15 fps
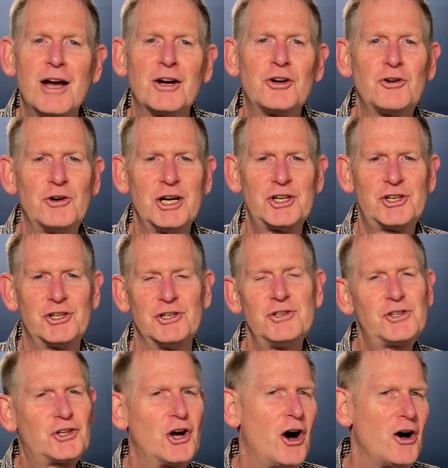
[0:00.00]

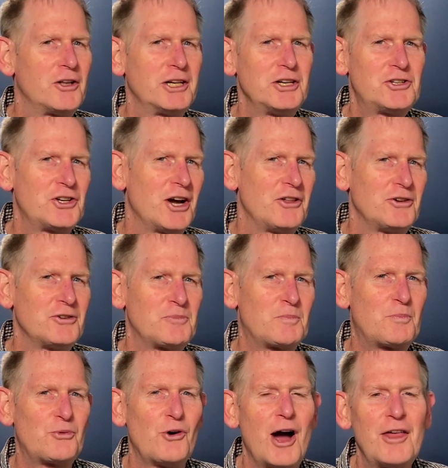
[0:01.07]
Christians called each other
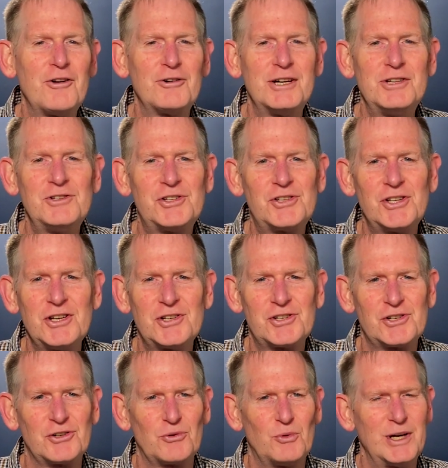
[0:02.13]
brother and
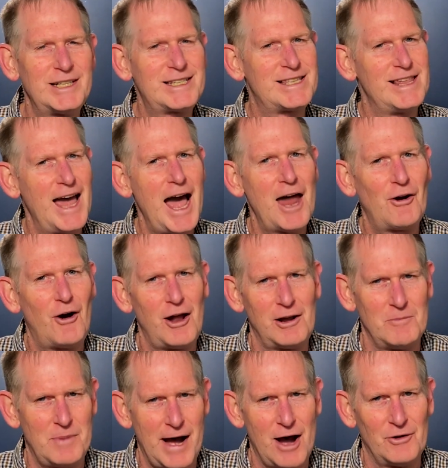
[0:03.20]
sister. What's that all
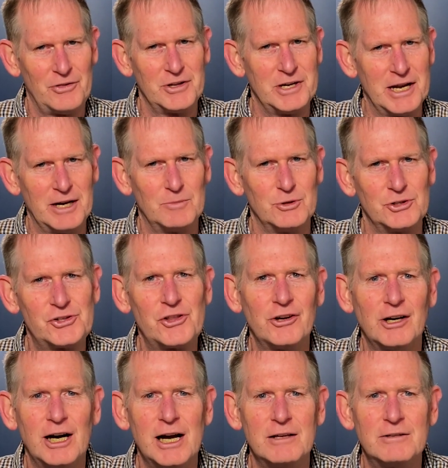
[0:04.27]
about? The neighbors
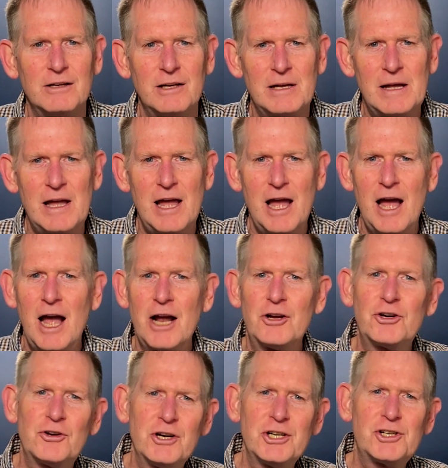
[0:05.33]
thought. And
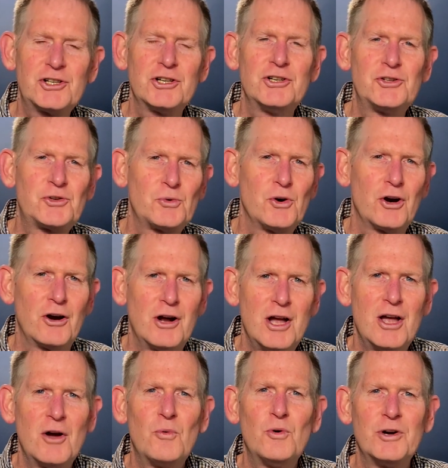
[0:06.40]
Christians were,
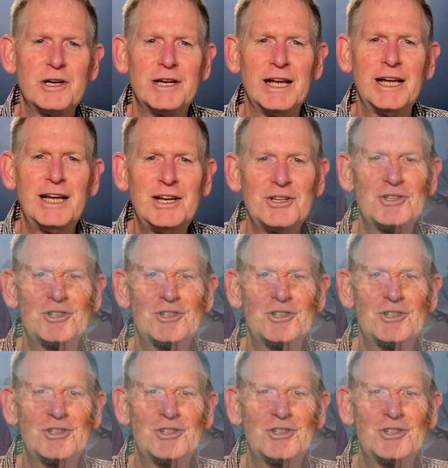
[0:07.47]
would eat